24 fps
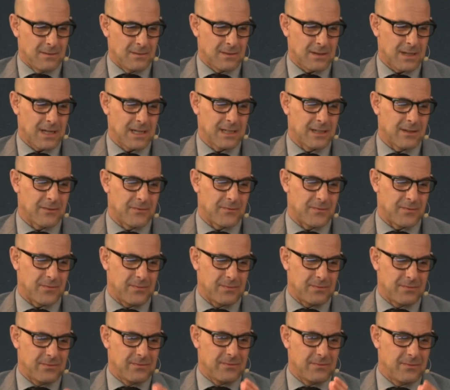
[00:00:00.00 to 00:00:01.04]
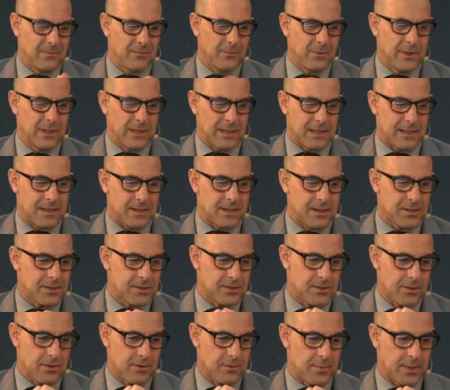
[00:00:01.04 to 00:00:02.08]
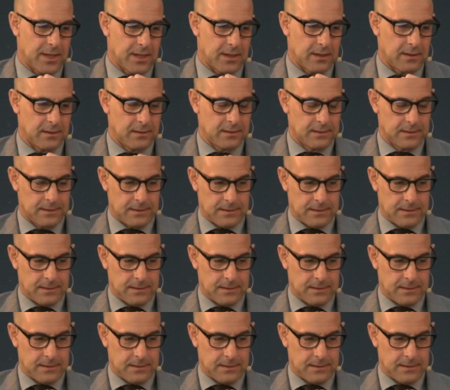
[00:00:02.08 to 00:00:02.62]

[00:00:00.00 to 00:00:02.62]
kind of really disturbing.